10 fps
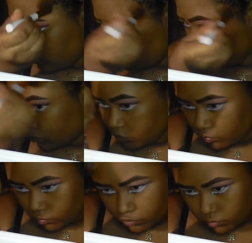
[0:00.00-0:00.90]
I run
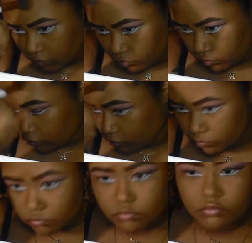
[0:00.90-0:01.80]
out,
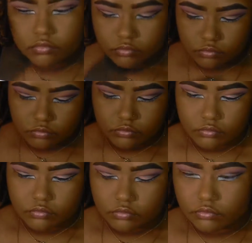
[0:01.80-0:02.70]
I probably won't
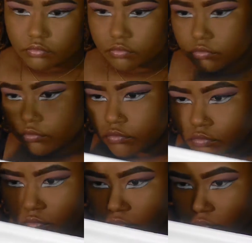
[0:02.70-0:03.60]
be using anything
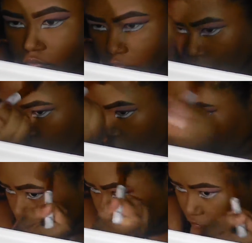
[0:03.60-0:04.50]
else for a
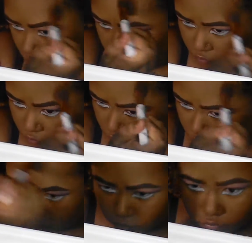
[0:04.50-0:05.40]
while.
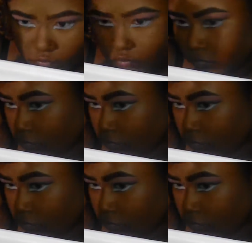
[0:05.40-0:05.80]
So